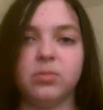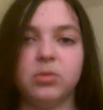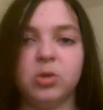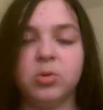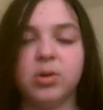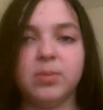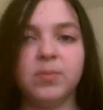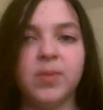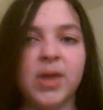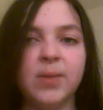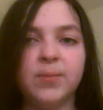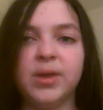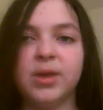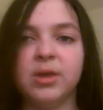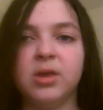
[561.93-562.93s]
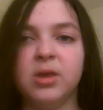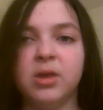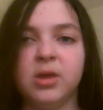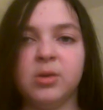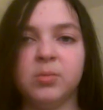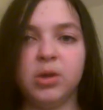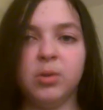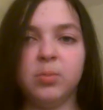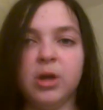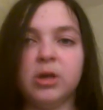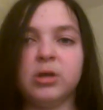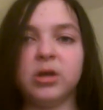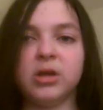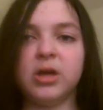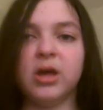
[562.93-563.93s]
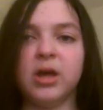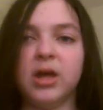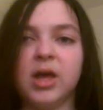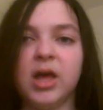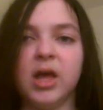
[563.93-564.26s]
you can maybe be a mangaka,